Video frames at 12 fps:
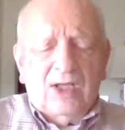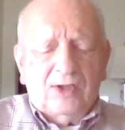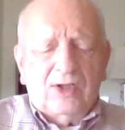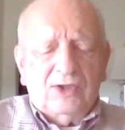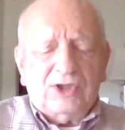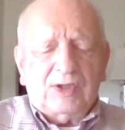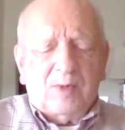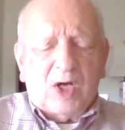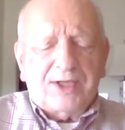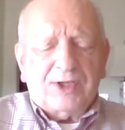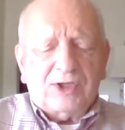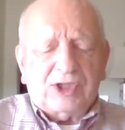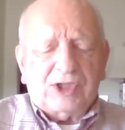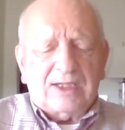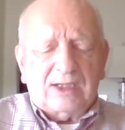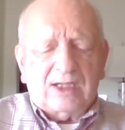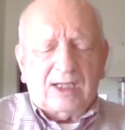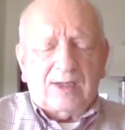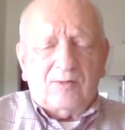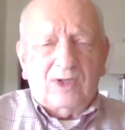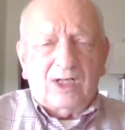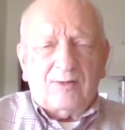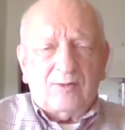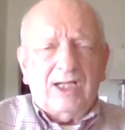Some others that I
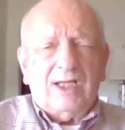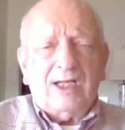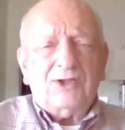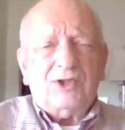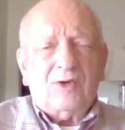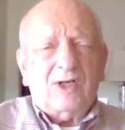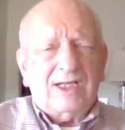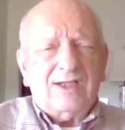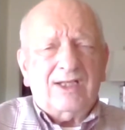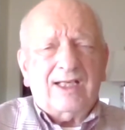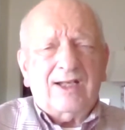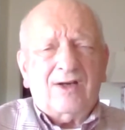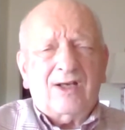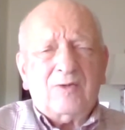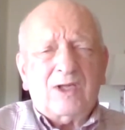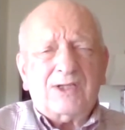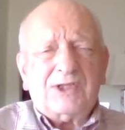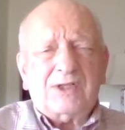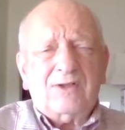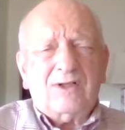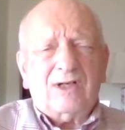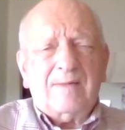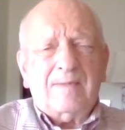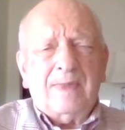really enjoyed, and to get on with the
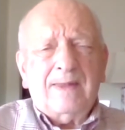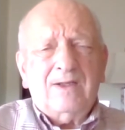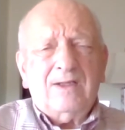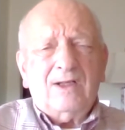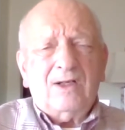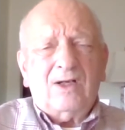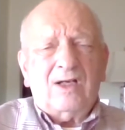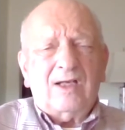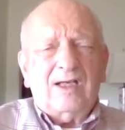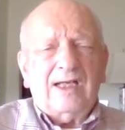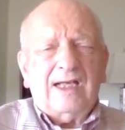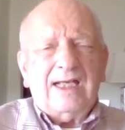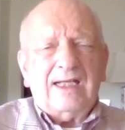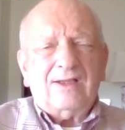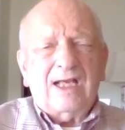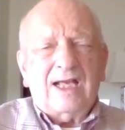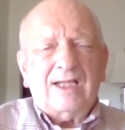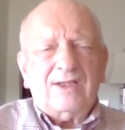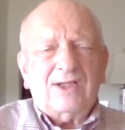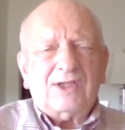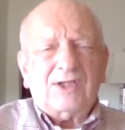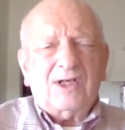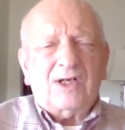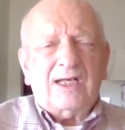story, at this
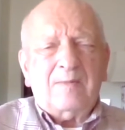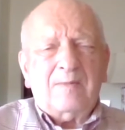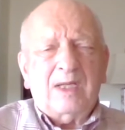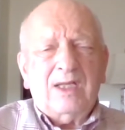time,